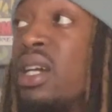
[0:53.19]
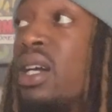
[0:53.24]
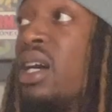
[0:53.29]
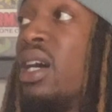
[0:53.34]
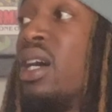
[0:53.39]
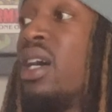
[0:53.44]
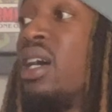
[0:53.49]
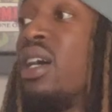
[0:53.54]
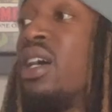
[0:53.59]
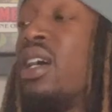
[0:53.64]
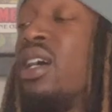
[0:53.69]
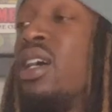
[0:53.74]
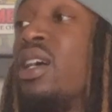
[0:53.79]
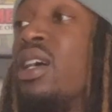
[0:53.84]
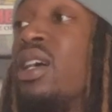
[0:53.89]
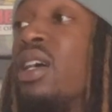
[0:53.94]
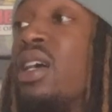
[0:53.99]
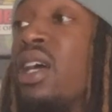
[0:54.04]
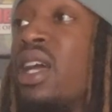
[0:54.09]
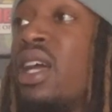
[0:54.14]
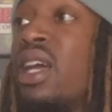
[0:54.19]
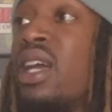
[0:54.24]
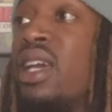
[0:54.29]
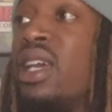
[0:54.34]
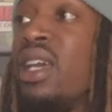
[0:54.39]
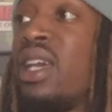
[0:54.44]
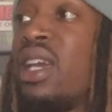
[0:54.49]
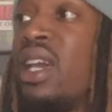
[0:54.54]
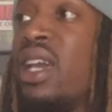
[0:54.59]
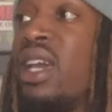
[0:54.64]

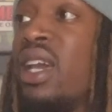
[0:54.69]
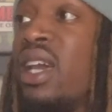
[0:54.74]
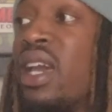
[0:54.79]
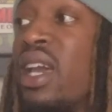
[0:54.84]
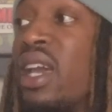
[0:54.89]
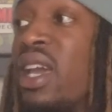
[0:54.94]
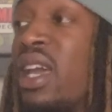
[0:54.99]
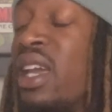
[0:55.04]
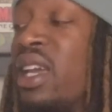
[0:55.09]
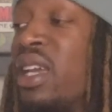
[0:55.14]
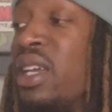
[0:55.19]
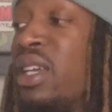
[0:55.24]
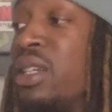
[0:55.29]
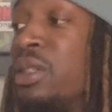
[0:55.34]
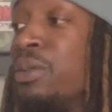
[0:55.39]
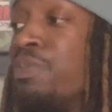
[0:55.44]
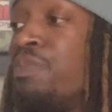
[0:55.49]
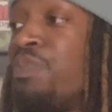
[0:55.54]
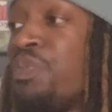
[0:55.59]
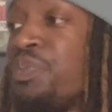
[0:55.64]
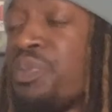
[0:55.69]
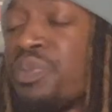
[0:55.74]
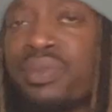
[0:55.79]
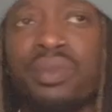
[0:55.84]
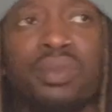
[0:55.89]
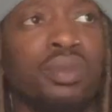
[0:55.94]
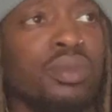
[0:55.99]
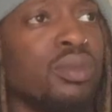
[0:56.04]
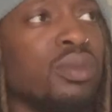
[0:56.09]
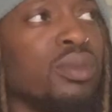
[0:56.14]
AKA
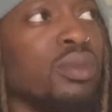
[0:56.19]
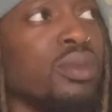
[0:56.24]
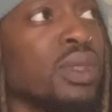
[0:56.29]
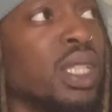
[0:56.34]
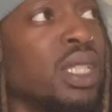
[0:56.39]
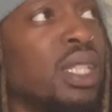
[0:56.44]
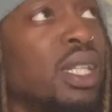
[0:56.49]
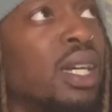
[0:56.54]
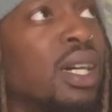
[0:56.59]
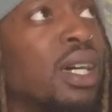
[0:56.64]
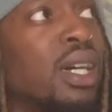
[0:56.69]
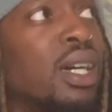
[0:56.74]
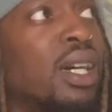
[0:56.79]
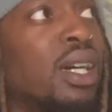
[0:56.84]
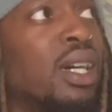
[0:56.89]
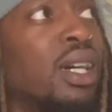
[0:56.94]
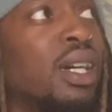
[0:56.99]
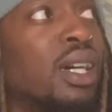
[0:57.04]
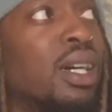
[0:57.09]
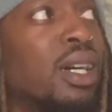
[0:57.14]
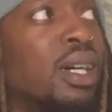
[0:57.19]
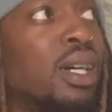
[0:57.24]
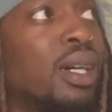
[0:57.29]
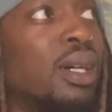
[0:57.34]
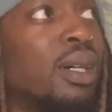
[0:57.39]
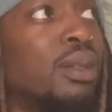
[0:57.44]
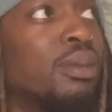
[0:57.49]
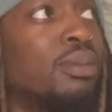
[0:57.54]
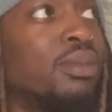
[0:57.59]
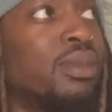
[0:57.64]

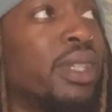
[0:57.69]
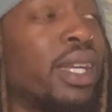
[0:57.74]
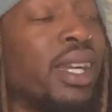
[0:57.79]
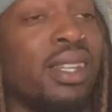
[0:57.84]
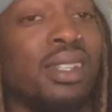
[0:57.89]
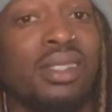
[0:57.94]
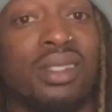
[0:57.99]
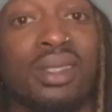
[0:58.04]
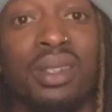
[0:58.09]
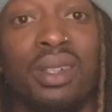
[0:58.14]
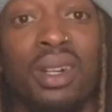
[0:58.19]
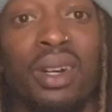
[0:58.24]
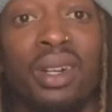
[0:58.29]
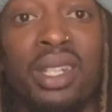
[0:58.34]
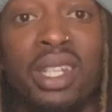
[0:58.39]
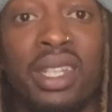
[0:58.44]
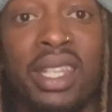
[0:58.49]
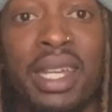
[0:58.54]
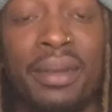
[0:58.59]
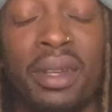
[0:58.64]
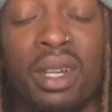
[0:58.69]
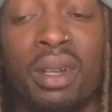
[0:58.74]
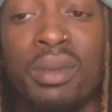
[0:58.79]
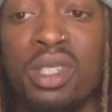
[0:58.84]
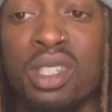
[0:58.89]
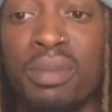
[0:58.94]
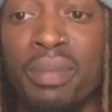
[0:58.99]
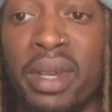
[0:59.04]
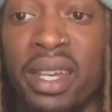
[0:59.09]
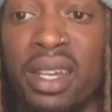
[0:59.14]
that is the only name that comes
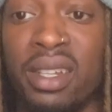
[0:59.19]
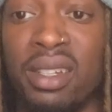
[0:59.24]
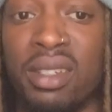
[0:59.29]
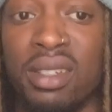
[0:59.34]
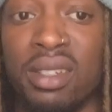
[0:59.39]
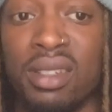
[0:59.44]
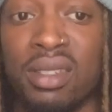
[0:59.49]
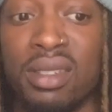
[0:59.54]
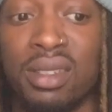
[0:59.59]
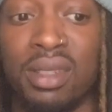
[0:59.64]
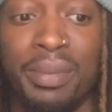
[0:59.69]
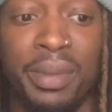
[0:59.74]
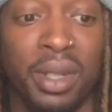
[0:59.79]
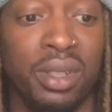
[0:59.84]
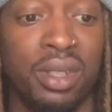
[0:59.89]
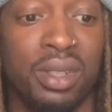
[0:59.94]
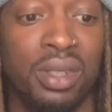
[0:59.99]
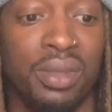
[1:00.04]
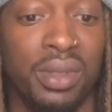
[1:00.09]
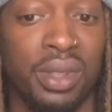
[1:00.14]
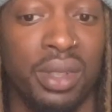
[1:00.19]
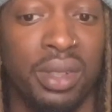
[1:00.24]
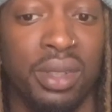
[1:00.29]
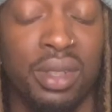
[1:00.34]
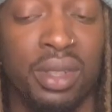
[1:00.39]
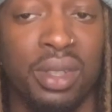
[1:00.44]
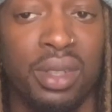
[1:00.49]
to my head, to be honest with you.